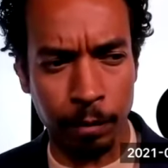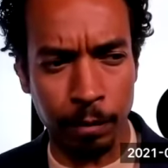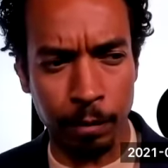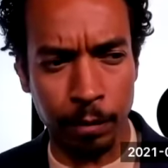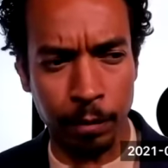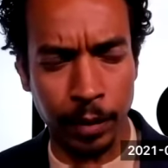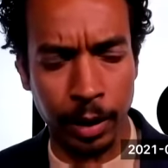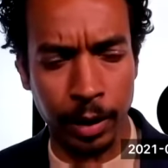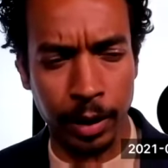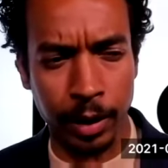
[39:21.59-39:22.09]

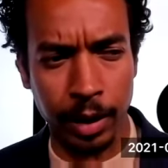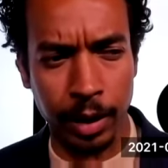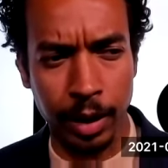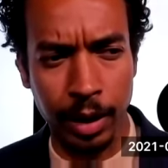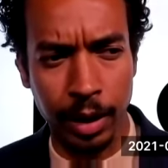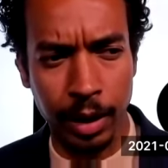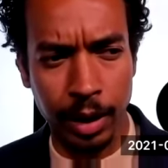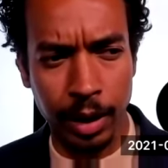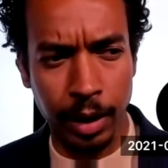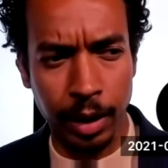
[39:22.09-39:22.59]
very
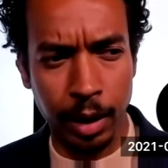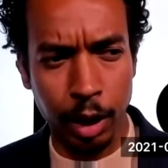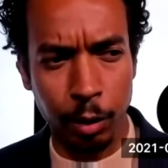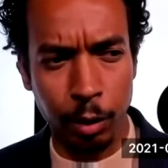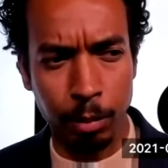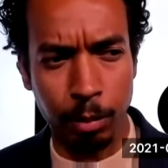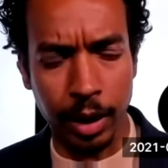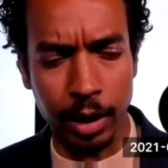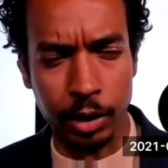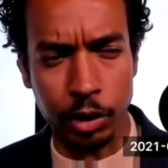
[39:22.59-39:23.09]

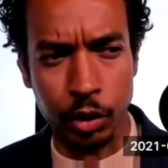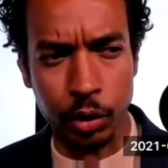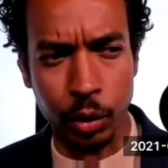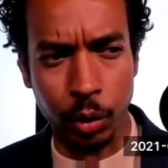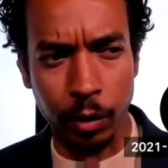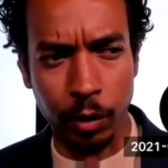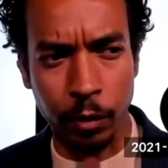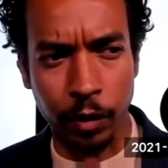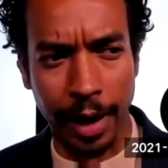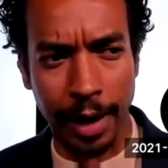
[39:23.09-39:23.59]
much
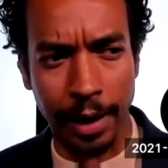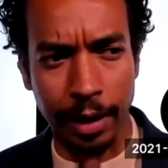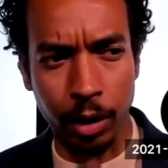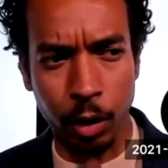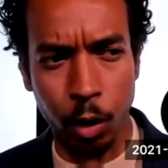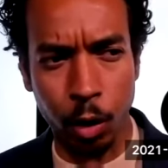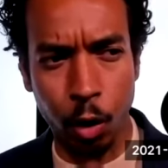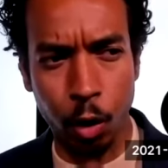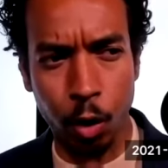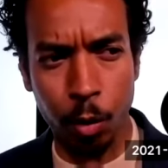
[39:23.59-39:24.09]
sort of at
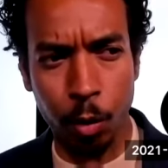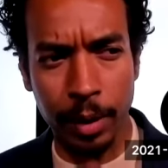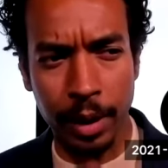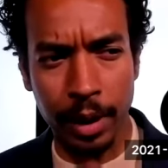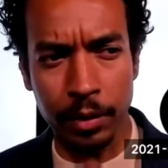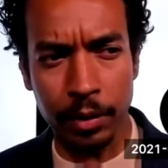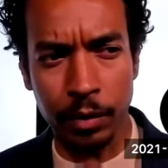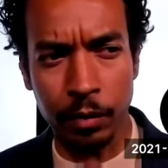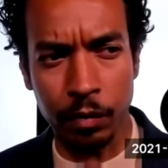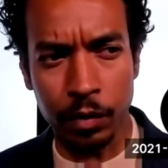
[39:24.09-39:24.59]
home
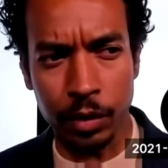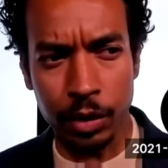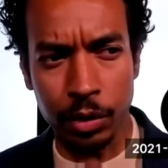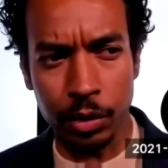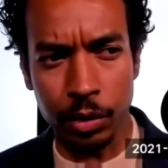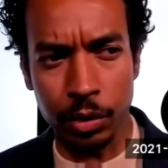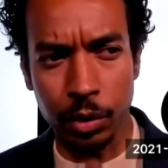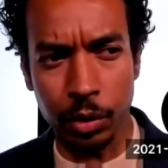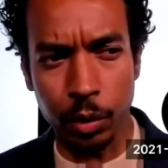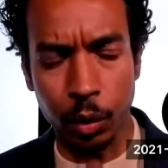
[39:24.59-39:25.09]
in the
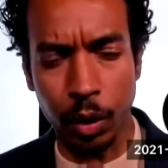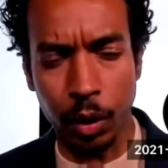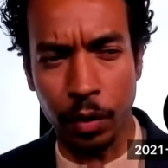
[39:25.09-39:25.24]
view